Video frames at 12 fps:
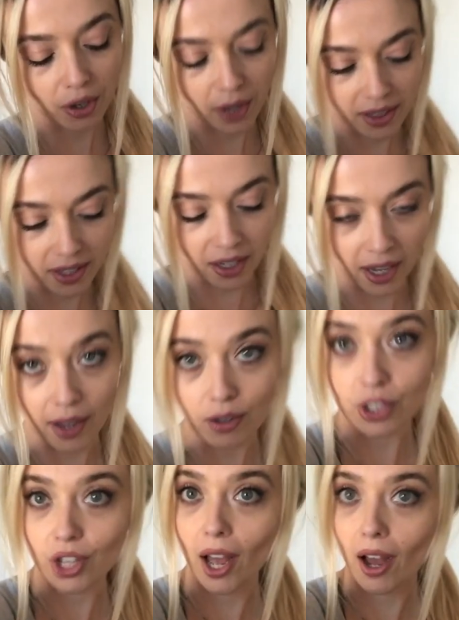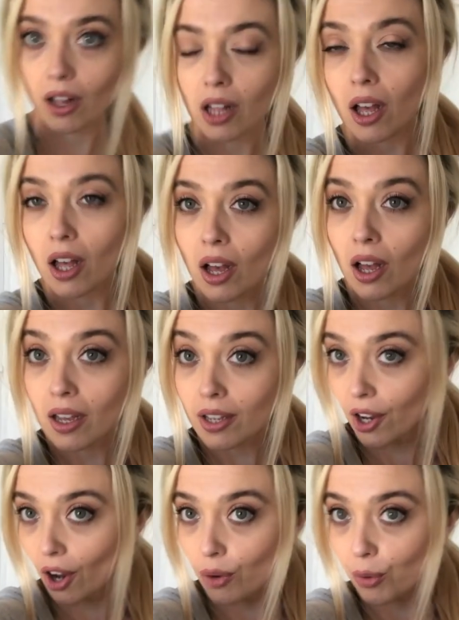I think I shall
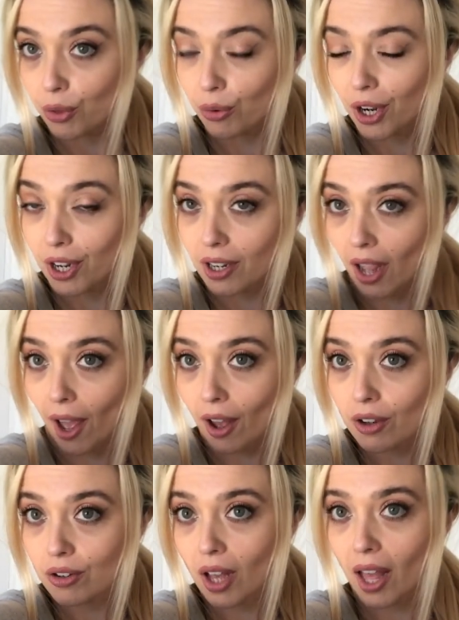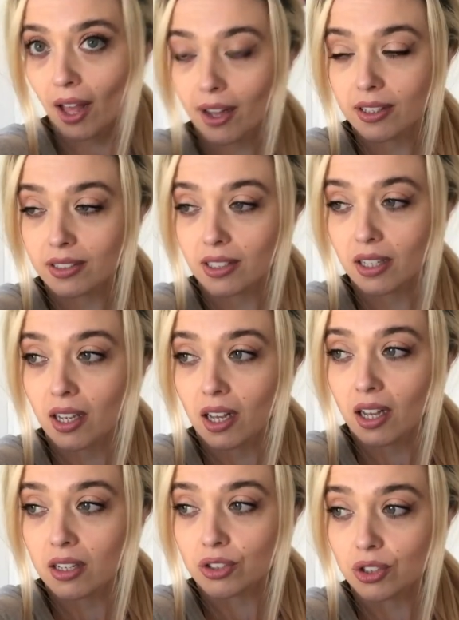get on with work now and
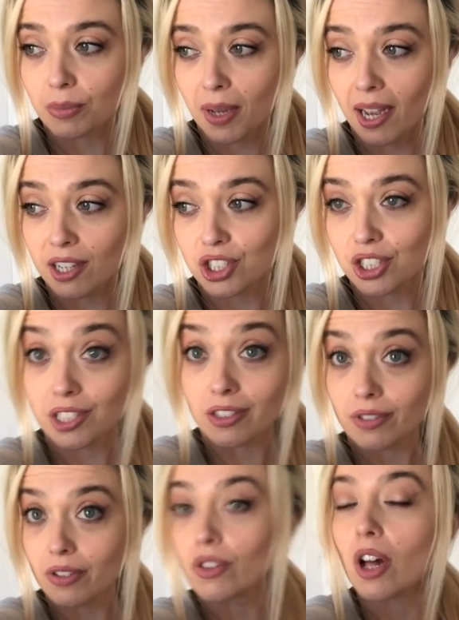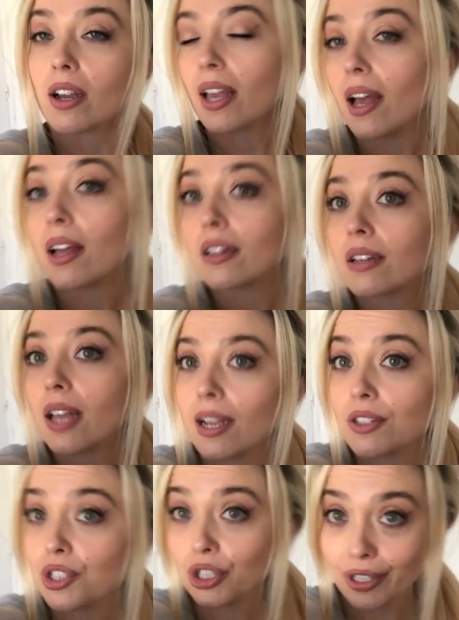do my IGTV vlog and
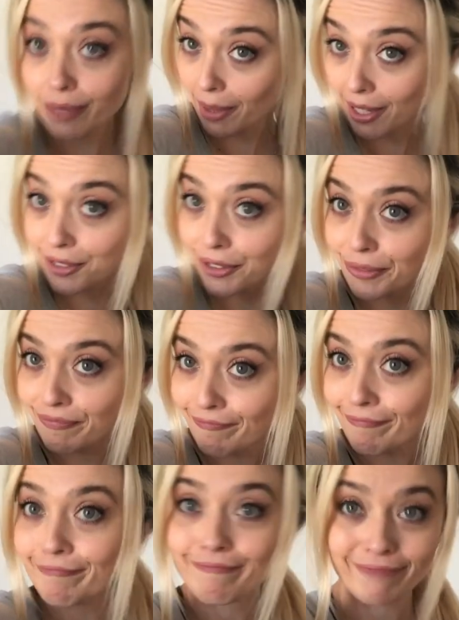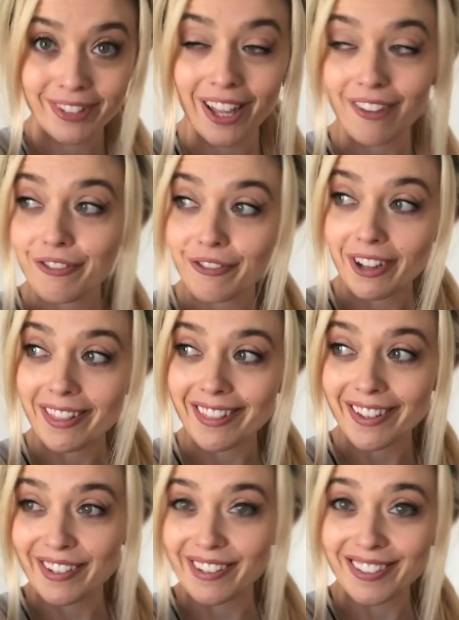answer emails. Fun
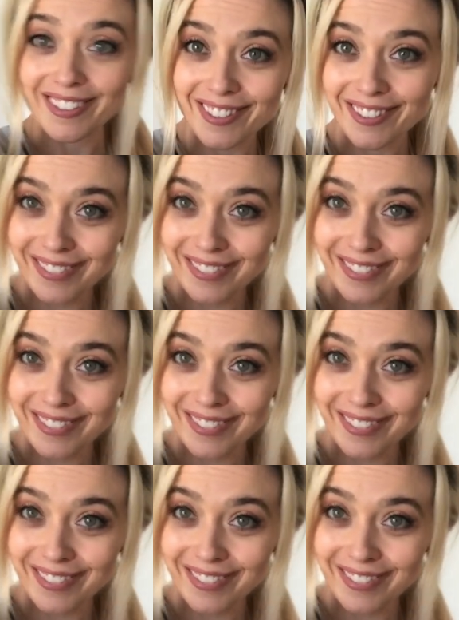things.